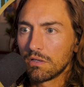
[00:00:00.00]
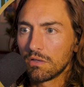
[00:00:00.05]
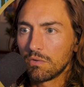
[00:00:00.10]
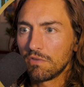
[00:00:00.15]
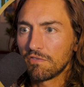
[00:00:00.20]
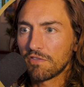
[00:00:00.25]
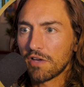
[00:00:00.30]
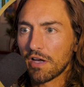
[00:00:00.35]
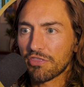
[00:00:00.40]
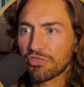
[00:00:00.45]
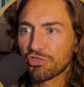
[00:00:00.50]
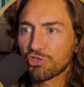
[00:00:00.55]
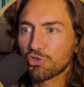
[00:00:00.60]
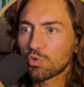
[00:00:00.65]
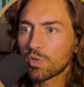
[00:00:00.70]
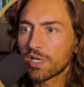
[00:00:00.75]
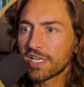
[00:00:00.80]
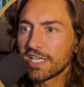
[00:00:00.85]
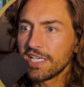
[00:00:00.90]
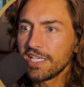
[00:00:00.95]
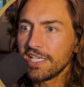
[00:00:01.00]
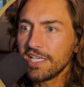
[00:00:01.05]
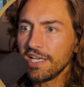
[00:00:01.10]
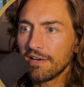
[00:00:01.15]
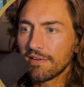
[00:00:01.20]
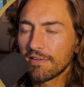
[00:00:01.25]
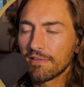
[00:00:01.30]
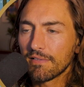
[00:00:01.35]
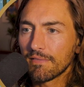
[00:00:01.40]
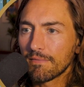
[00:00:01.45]
We've got 3
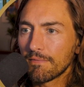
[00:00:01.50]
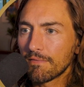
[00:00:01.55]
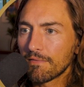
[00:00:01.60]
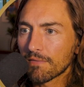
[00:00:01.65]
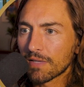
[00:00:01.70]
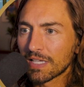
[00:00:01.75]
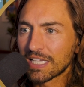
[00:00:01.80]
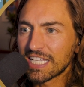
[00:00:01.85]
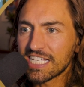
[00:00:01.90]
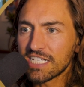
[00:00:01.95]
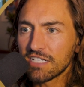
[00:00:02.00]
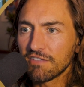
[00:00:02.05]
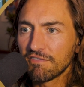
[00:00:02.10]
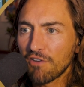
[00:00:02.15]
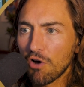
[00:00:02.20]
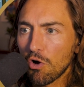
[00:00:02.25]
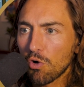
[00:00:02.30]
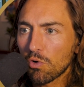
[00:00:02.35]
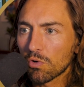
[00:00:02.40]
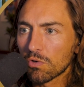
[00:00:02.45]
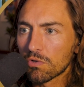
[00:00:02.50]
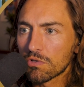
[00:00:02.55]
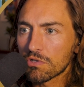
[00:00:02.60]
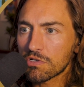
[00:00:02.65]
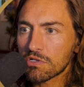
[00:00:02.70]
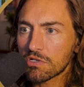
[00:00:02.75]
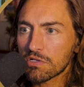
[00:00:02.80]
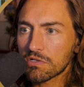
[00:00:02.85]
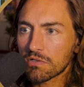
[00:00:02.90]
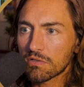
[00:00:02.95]
lead
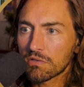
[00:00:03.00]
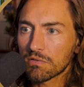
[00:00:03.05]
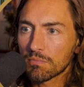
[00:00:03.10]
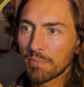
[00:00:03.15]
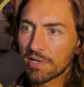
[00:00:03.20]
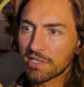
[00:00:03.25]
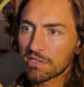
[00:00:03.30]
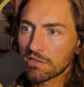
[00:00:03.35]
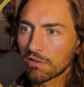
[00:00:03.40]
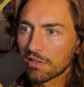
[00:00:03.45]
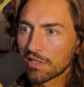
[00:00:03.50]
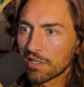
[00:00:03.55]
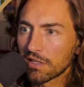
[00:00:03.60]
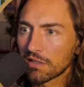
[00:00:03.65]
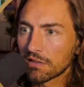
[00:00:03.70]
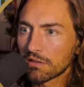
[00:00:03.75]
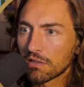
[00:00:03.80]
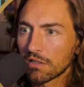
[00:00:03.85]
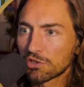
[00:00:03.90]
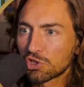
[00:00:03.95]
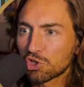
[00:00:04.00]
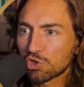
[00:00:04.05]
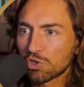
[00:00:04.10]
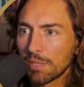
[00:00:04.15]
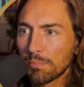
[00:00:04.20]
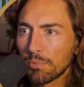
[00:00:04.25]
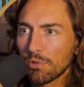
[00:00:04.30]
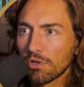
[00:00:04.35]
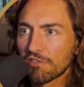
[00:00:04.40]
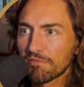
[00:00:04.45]
vocals, basically a
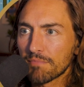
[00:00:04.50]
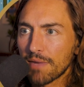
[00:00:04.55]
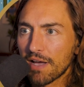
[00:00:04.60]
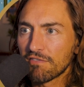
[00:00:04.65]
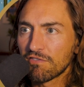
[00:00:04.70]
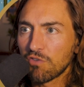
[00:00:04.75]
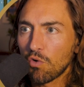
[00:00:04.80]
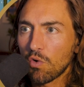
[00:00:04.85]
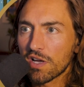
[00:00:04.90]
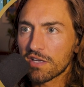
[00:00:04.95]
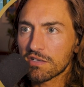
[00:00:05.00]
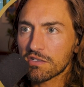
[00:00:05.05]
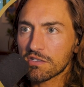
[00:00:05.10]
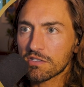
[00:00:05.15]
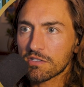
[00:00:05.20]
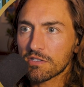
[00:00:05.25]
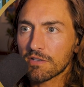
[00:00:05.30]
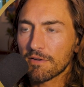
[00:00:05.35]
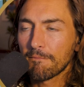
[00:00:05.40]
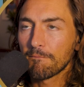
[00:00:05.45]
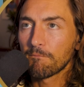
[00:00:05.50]
triple of my voice.